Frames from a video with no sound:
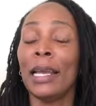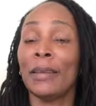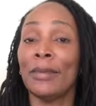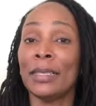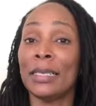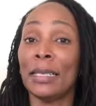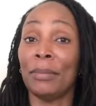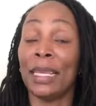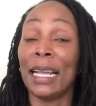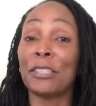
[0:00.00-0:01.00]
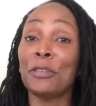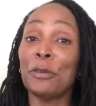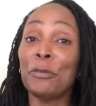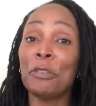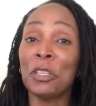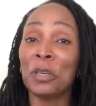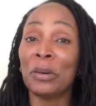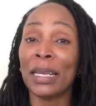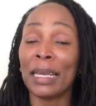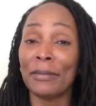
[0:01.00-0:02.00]
if this is something that's new to
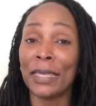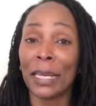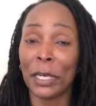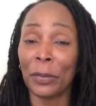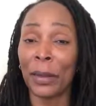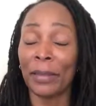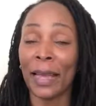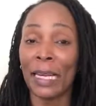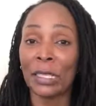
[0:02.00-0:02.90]
you. I'd love to hear about that